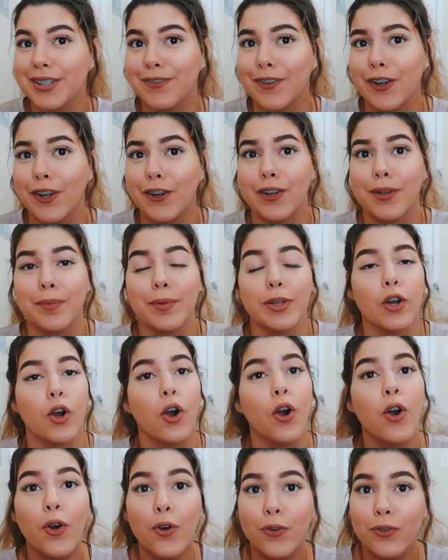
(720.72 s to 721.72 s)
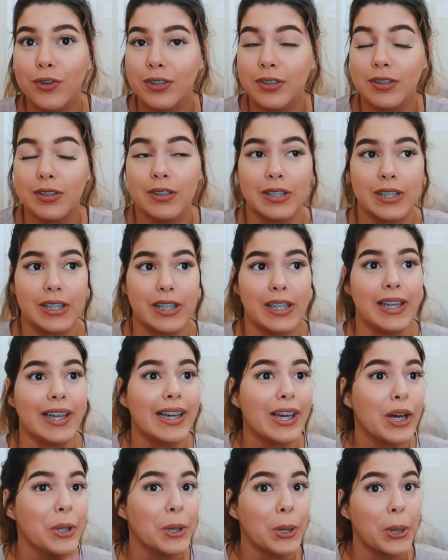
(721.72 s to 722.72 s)
this video to be overly
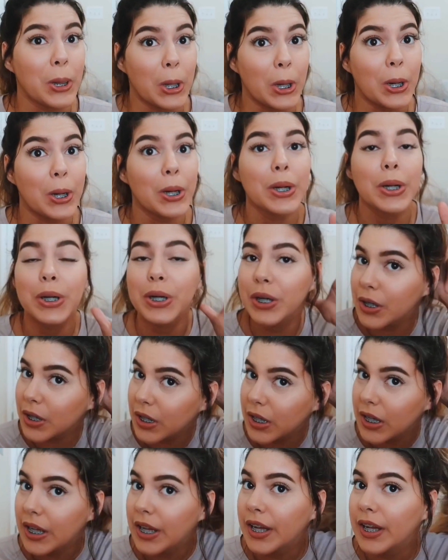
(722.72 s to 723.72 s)
long